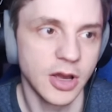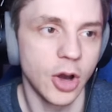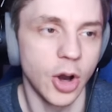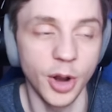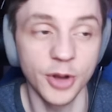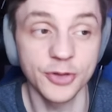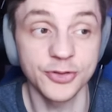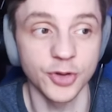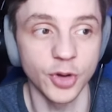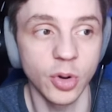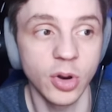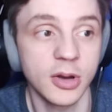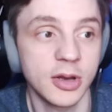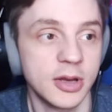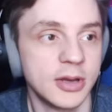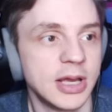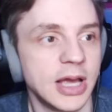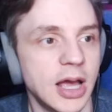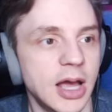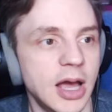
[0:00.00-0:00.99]
Also,
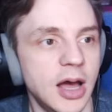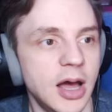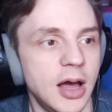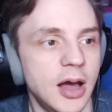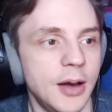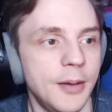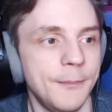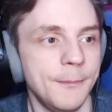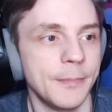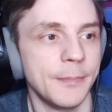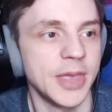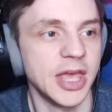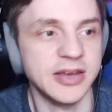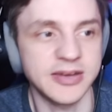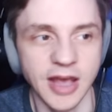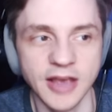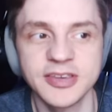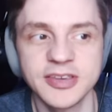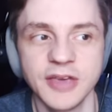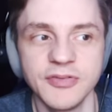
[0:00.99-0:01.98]
it
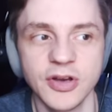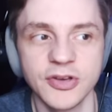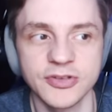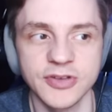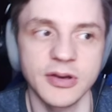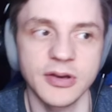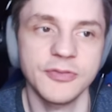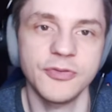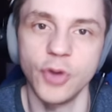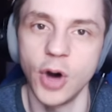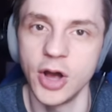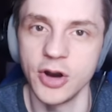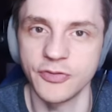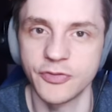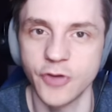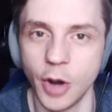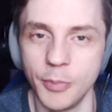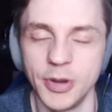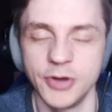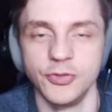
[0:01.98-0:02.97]
does give us 4 out of
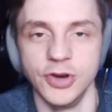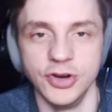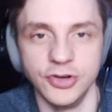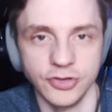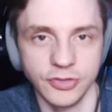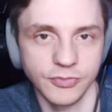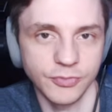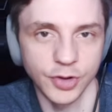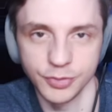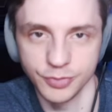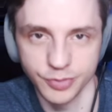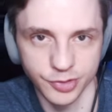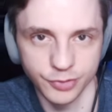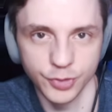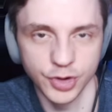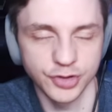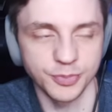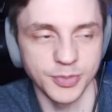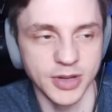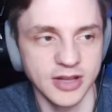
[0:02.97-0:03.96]
combat region,
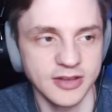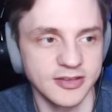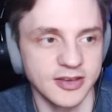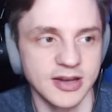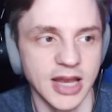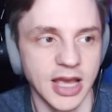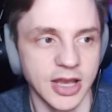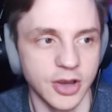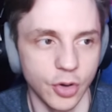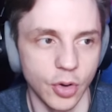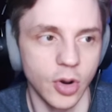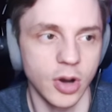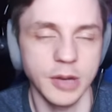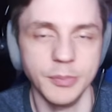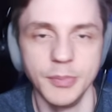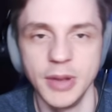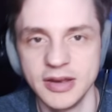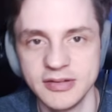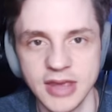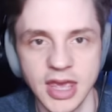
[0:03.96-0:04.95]
which means in like early
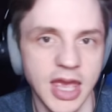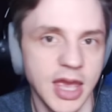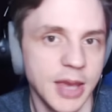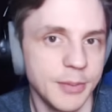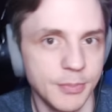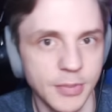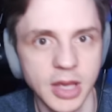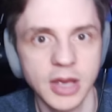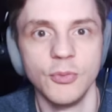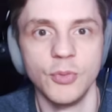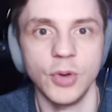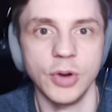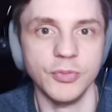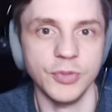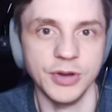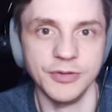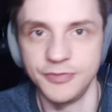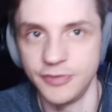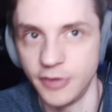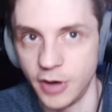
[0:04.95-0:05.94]
mid game when
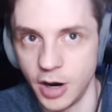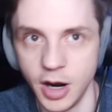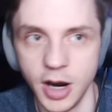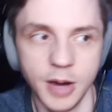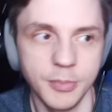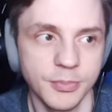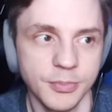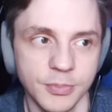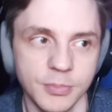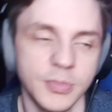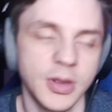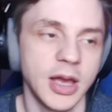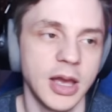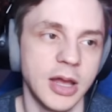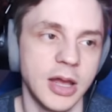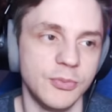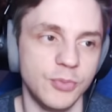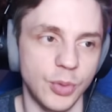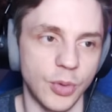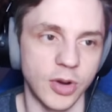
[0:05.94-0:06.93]
we farm
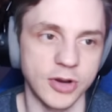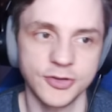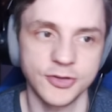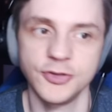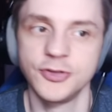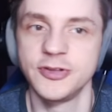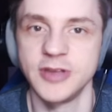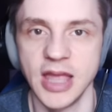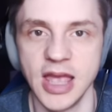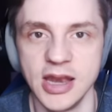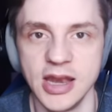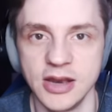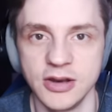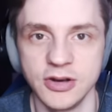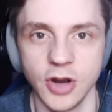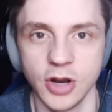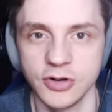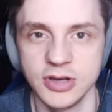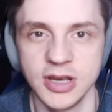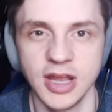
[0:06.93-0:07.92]
and we want to sustain and
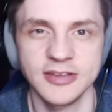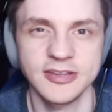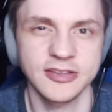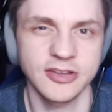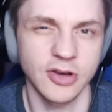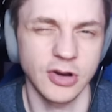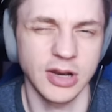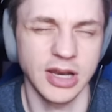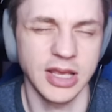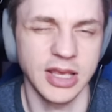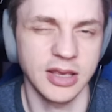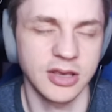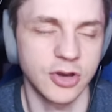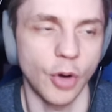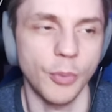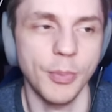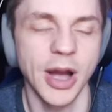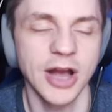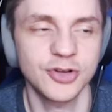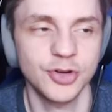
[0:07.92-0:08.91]
not necessarily
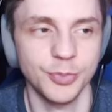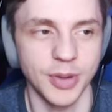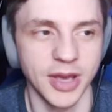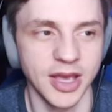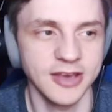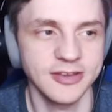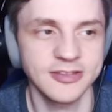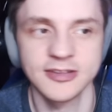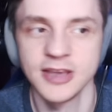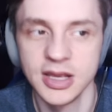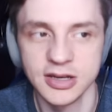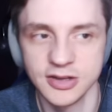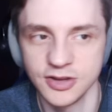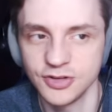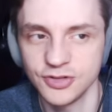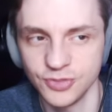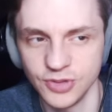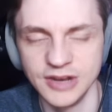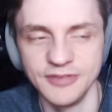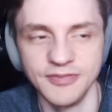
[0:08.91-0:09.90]
go back to base, this
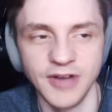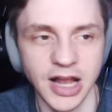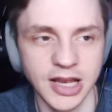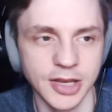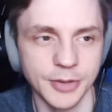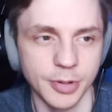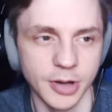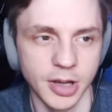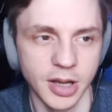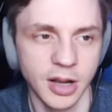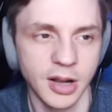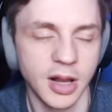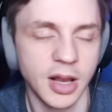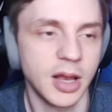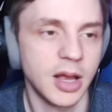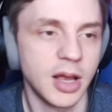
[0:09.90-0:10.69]
is really valuable.